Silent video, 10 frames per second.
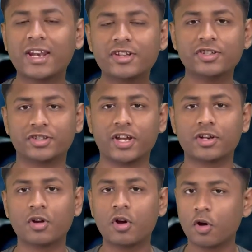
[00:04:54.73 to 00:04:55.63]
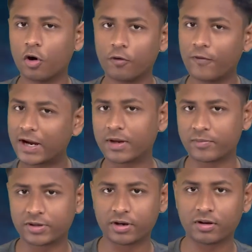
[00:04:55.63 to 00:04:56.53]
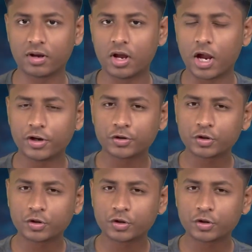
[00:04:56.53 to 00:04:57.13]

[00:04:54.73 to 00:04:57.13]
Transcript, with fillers: energy state or vacuum state. And